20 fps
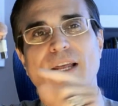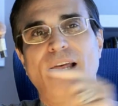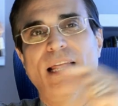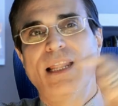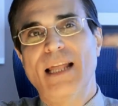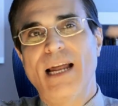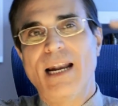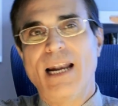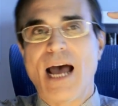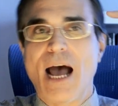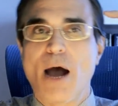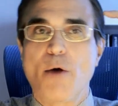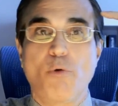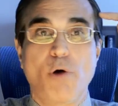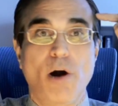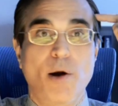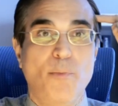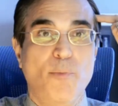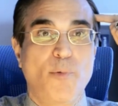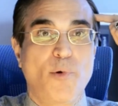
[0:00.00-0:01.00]
than our
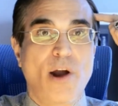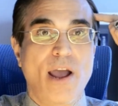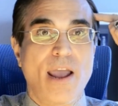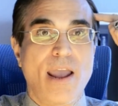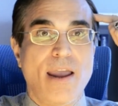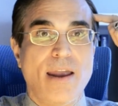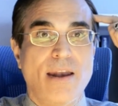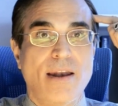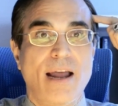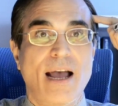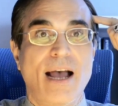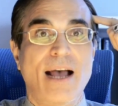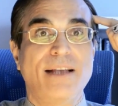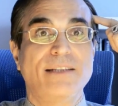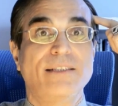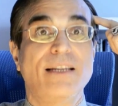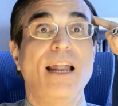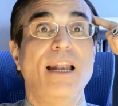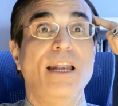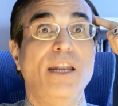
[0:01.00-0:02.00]
brain has
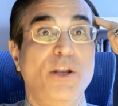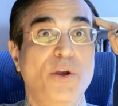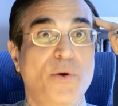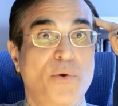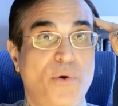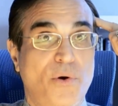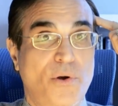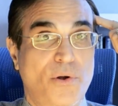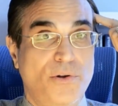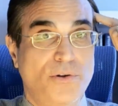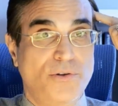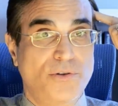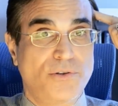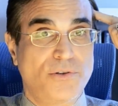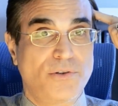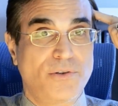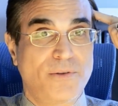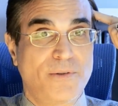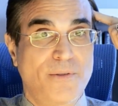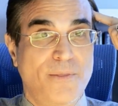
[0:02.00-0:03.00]
neurons,
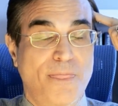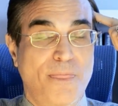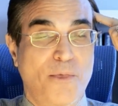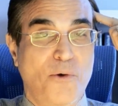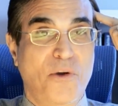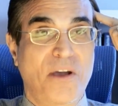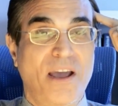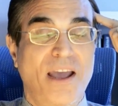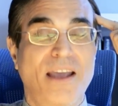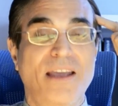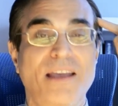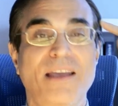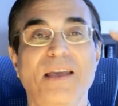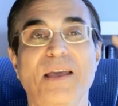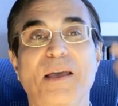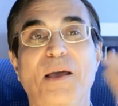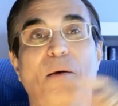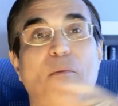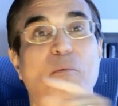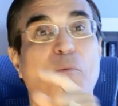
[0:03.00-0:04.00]
okay?
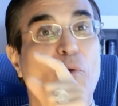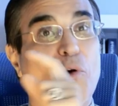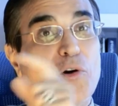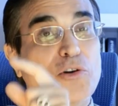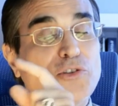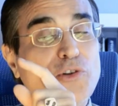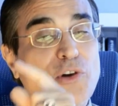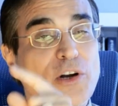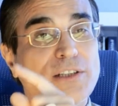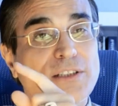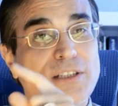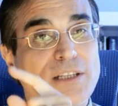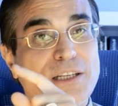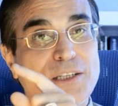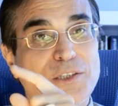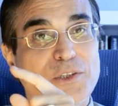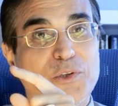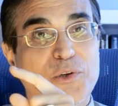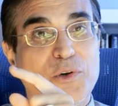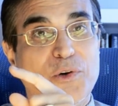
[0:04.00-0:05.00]
More
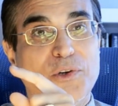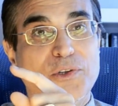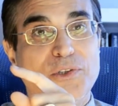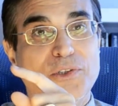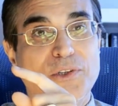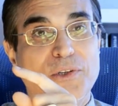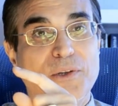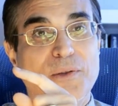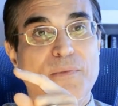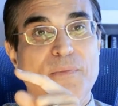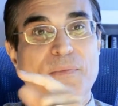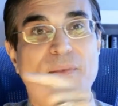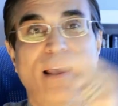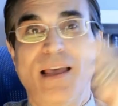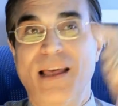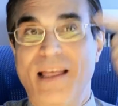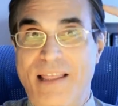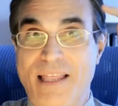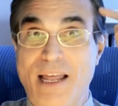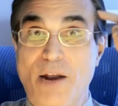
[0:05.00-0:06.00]
transistors
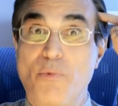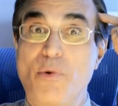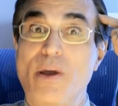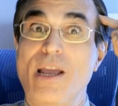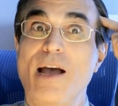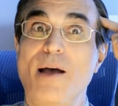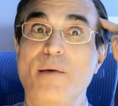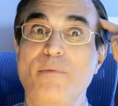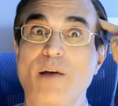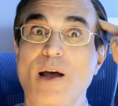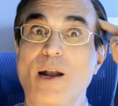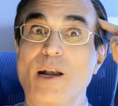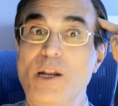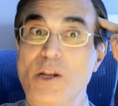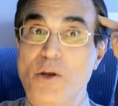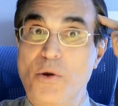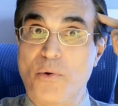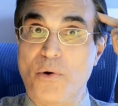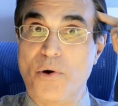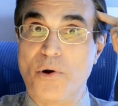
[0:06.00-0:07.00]
than we have
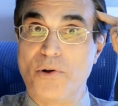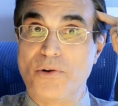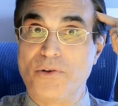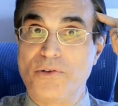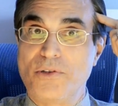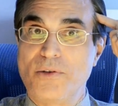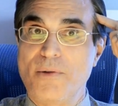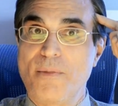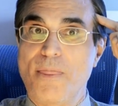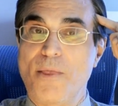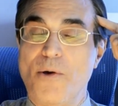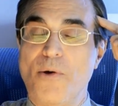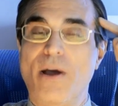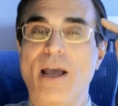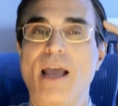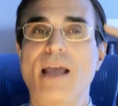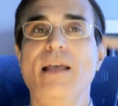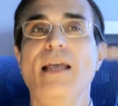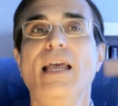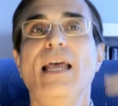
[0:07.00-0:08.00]
neurons, okay?
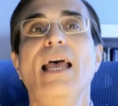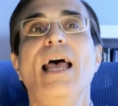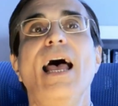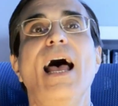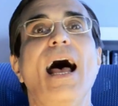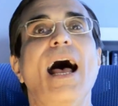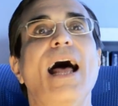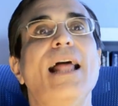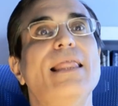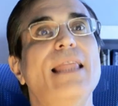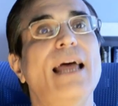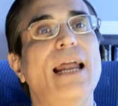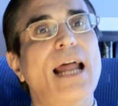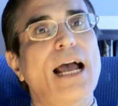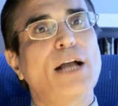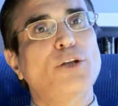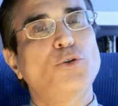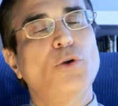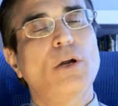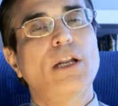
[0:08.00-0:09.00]
And that
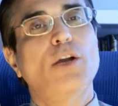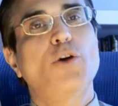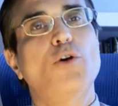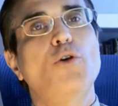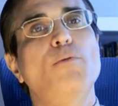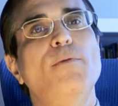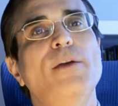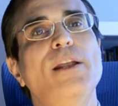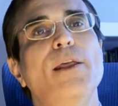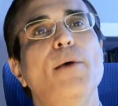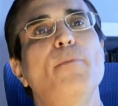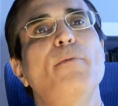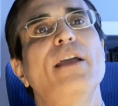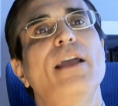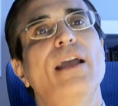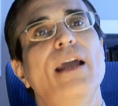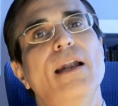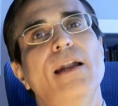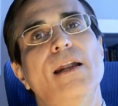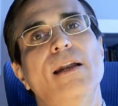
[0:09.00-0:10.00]
actually could be the
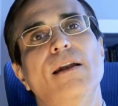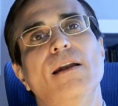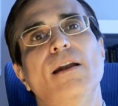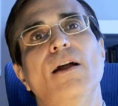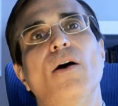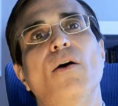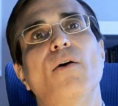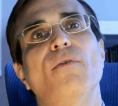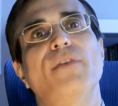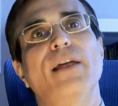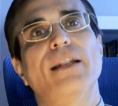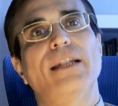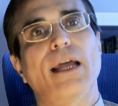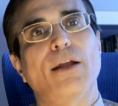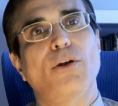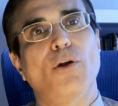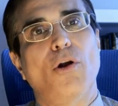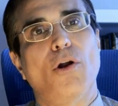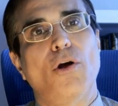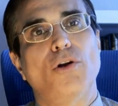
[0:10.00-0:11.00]
beginning of the
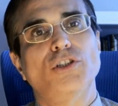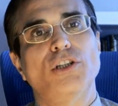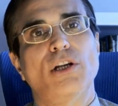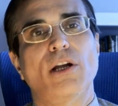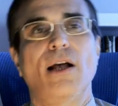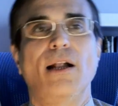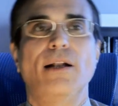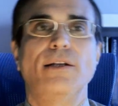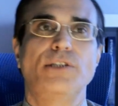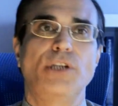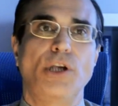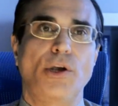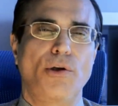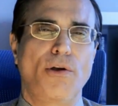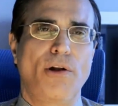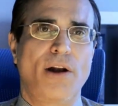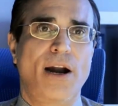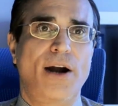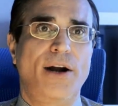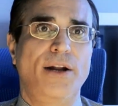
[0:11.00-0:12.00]
technological
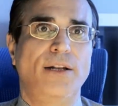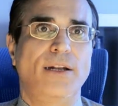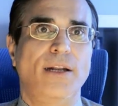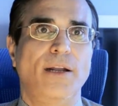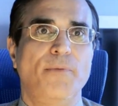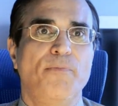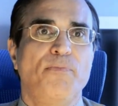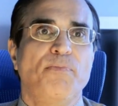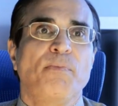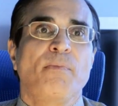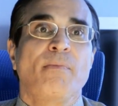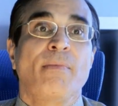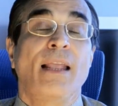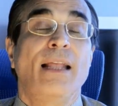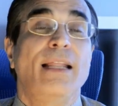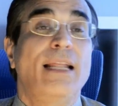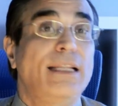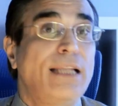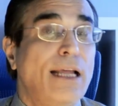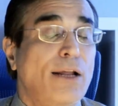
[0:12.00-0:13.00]
singularity. The
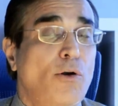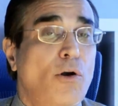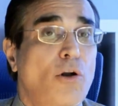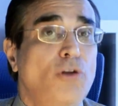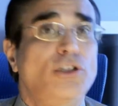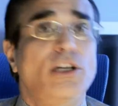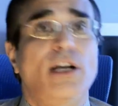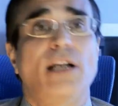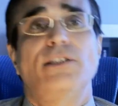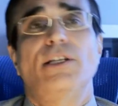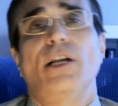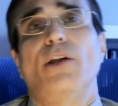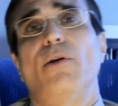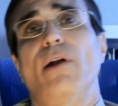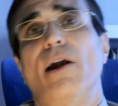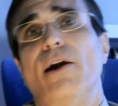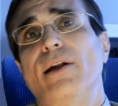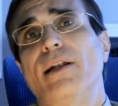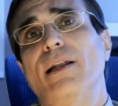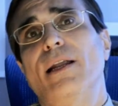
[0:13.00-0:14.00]
technological
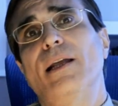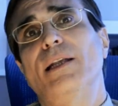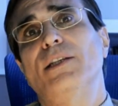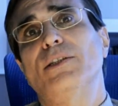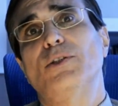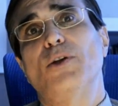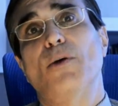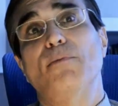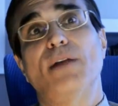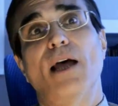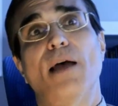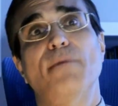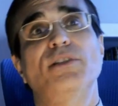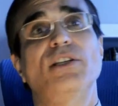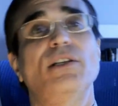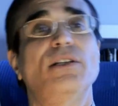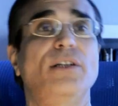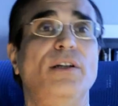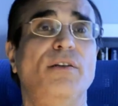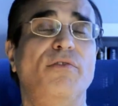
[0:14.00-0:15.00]
singularity sometimes is
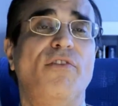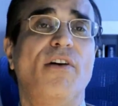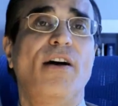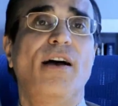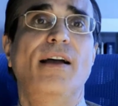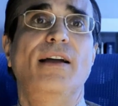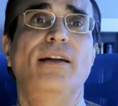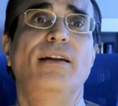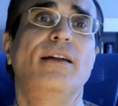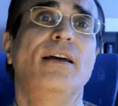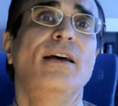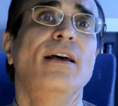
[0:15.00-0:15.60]
defined